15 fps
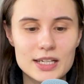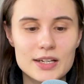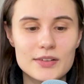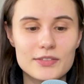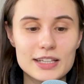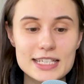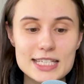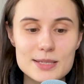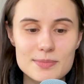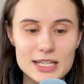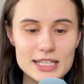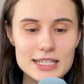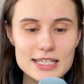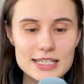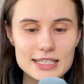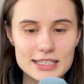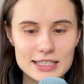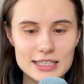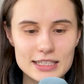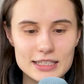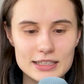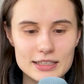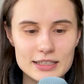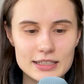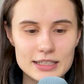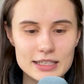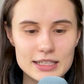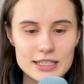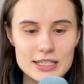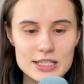Flexibility here
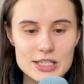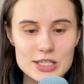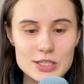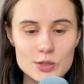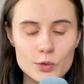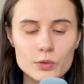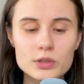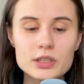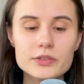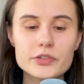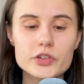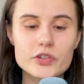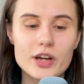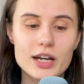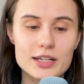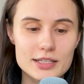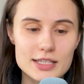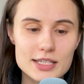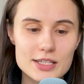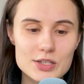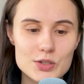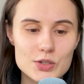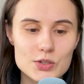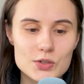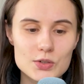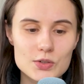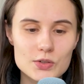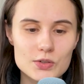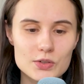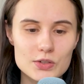is only for us
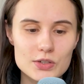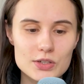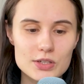to